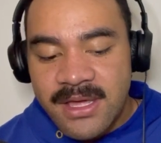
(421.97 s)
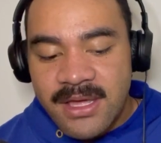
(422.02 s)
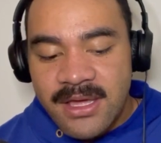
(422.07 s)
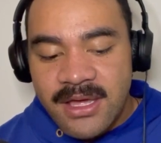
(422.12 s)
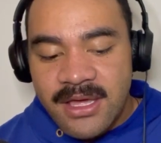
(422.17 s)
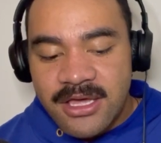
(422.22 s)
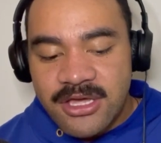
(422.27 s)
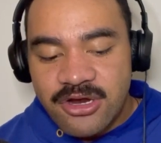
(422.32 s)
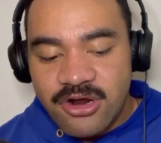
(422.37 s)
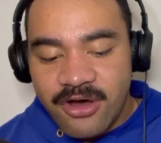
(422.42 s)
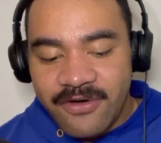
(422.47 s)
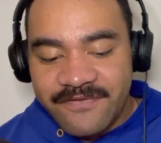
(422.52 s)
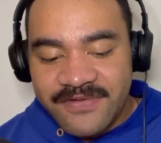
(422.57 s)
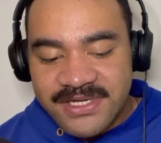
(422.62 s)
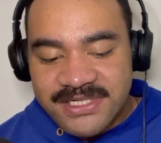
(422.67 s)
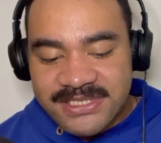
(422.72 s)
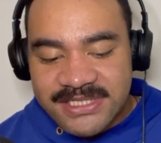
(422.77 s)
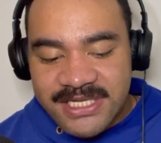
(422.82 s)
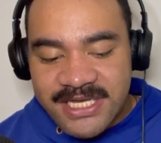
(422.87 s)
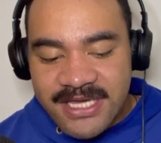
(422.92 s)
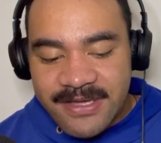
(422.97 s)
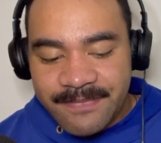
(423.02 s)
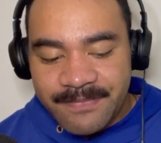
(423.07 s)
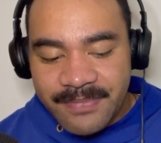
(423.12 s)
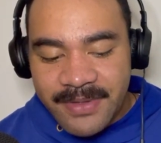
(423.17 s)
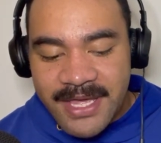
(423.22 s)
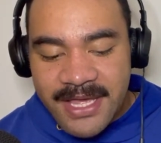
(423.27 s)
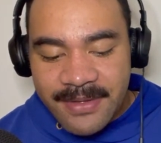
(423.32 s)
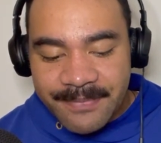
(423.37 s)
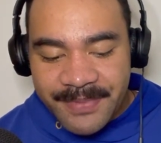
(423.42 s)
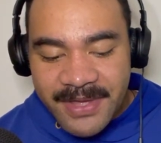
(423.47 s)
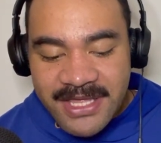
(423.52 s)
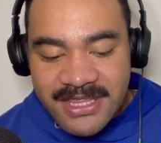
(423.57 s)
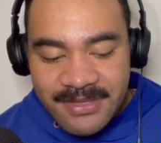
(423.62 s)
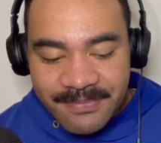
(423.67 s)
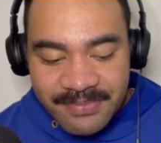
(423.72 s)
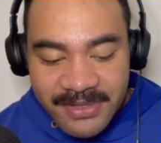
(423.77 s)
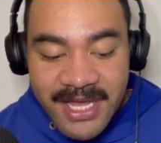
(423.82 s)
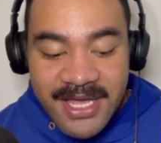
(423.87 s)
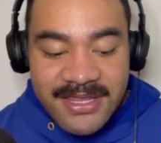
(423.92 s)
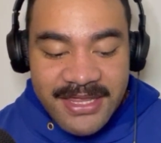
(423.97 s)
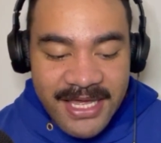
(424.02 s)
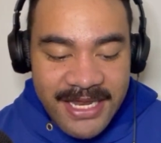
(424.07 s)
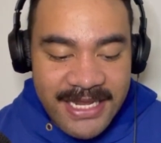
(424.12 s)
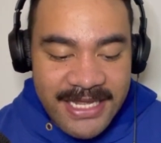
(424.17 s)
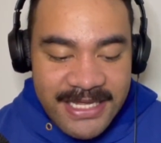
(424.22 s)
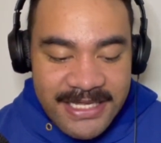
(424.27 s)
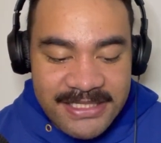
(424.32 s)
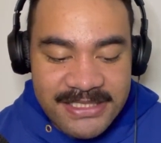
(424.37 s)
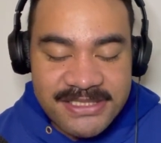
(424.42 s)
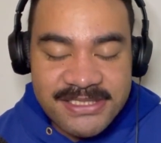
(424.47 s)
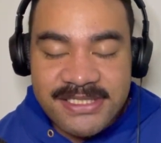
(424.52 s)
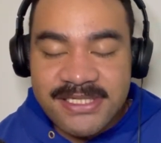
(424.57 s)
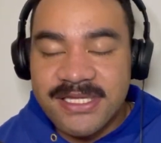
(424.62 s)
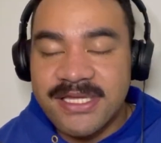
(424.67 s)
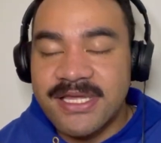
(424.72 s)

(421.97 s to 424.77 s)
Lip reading: know, obviously, being the player that he is.